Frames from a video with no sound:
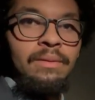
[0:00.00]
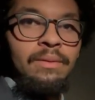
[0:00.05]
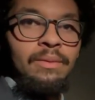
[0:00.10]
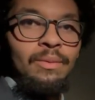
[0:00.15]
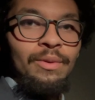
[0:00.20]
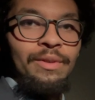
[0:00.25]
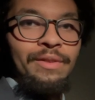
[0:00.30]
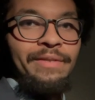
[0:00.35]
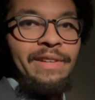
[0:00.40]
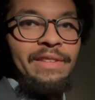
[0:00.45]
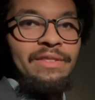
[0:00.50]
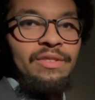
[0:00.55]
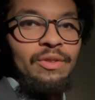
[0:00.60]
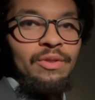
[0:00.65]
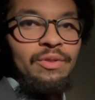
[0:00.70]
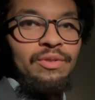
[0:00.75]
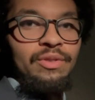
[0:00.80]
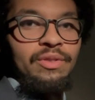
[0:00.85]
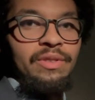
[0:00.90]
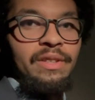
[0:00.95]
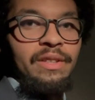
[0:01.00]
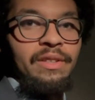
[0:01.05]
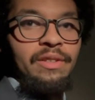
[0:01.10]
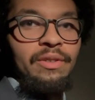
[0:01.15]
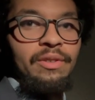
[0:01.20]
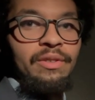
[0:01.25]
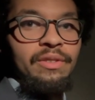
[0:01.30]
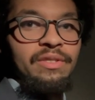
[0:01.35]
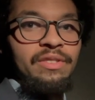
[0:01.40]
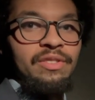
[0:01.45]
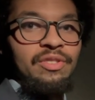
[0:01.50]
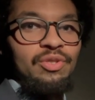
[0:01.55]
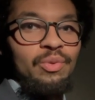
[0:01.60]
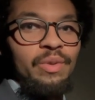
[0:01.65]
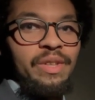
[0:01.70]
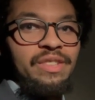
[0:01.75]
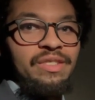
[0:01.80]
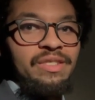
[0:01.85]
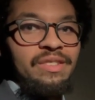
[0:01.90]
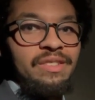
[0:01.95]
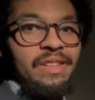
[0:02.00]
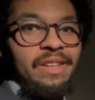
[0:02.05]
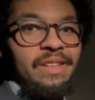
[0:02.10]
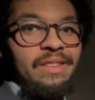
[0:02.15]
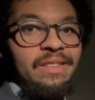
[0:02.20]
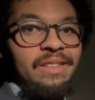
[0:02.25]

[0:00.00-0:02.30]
What if I told you the cure to situations like